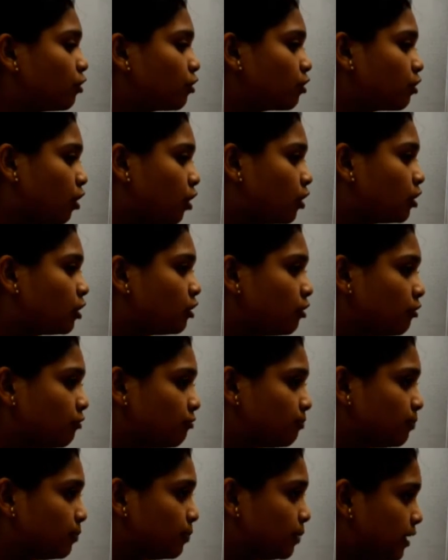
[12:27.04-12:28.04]
clotting of
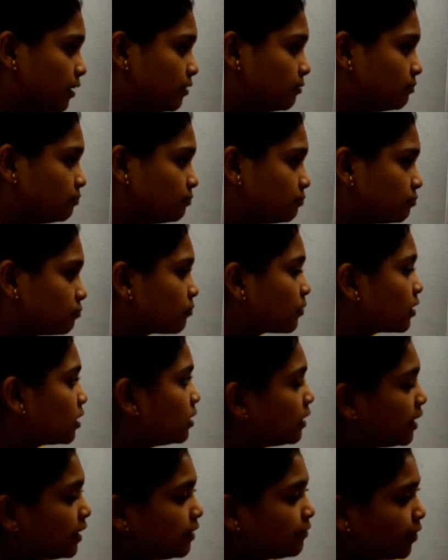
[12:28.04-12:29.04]
blood,
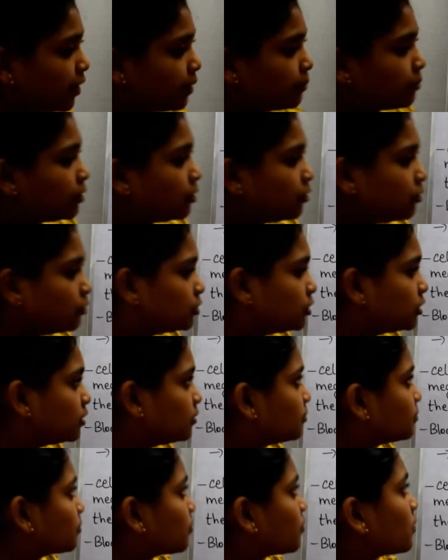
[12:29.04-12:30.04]
like fibrinogen.
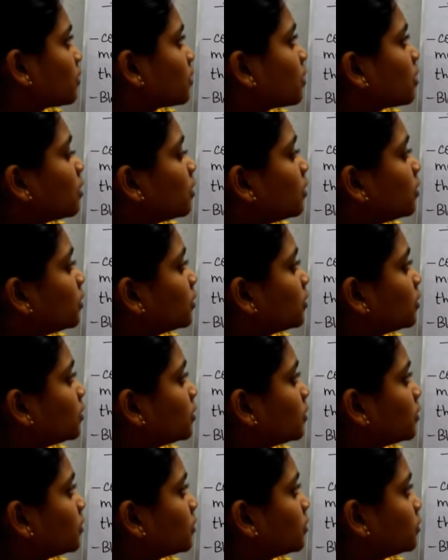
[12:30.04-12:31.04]

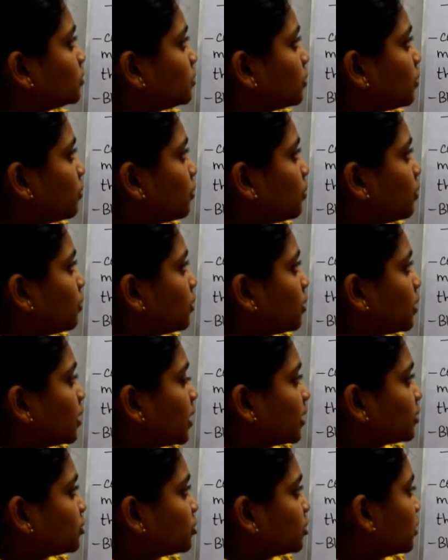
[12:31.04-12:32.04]
So
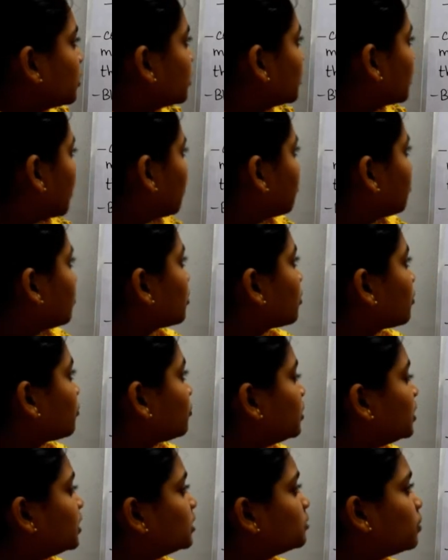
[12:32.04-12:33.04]
reduction in number of
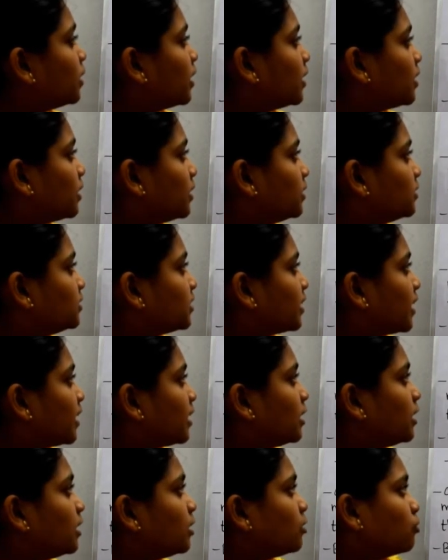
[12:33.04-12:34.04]
these platelets can
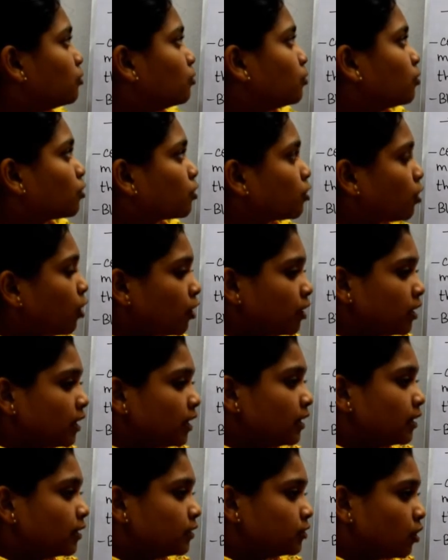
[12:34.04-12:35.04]
lead to clotting
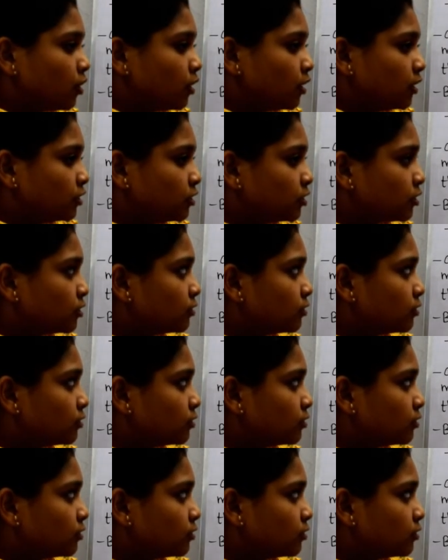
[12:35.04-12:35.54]
disorders.